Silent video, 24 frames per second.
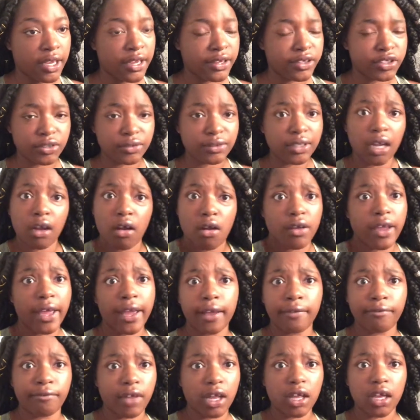She was like,
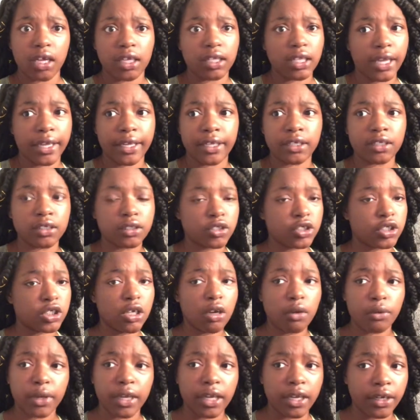okay, fine. Like, she
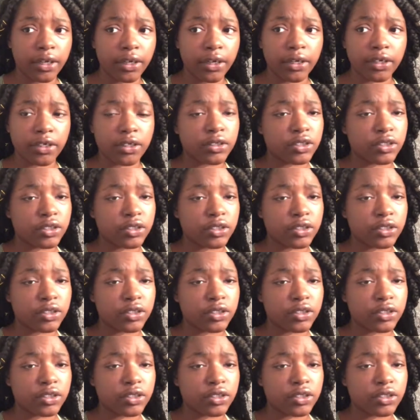don't care.